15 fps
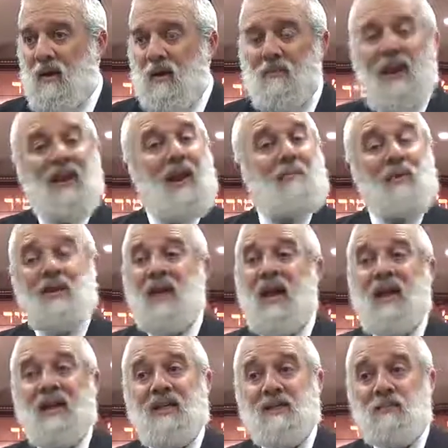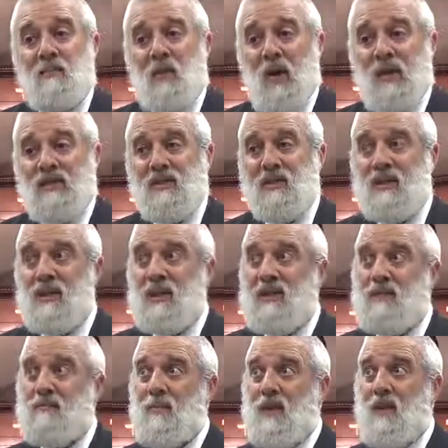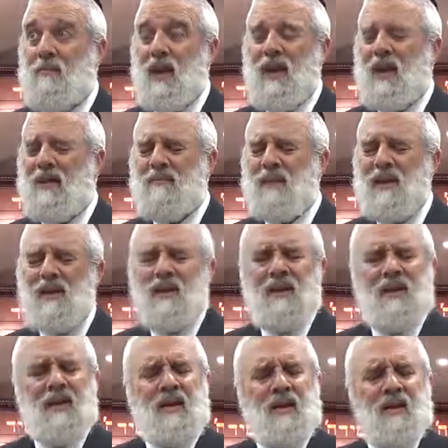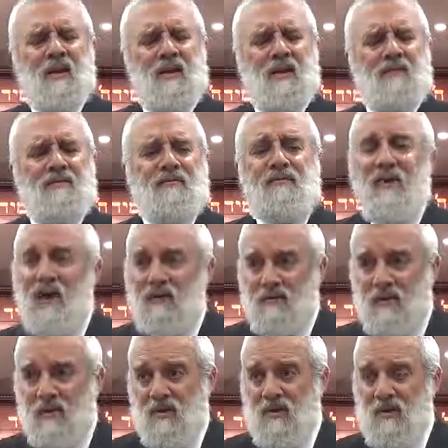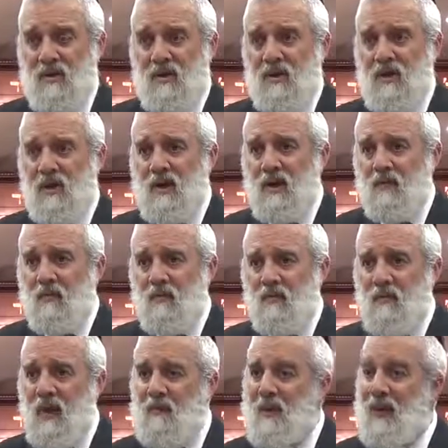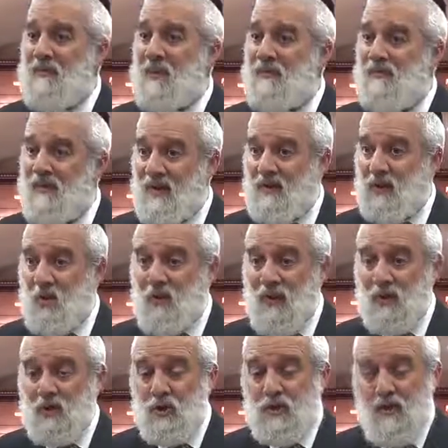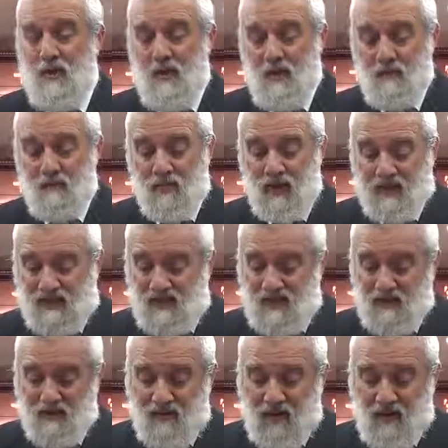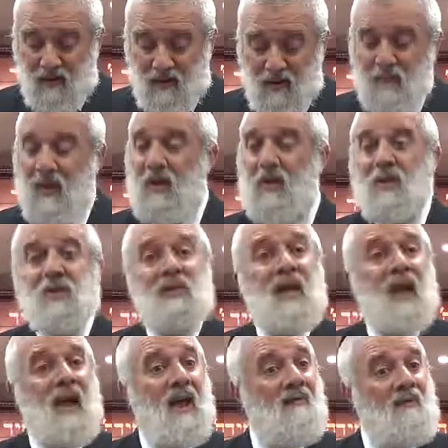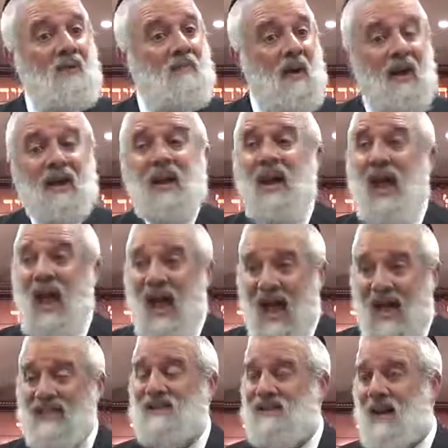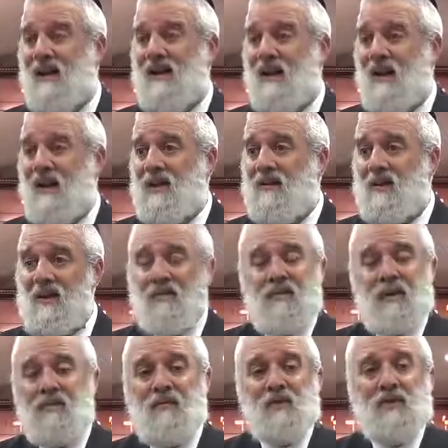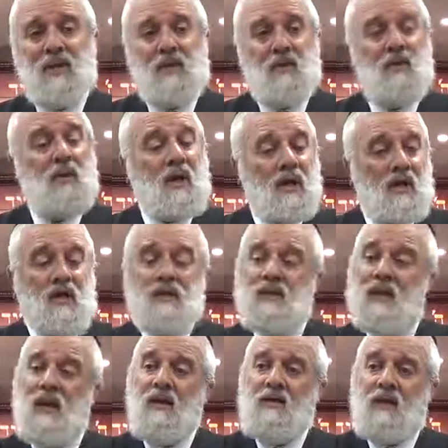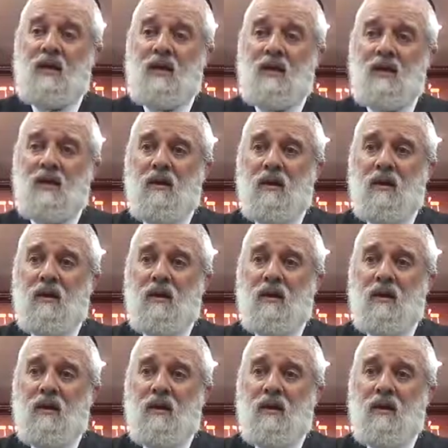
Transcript: It may not be expressed, it may not be felt, it may not be felt so much, but it's still there. And because everybody has that light, even if he's ignorant, he's guilty.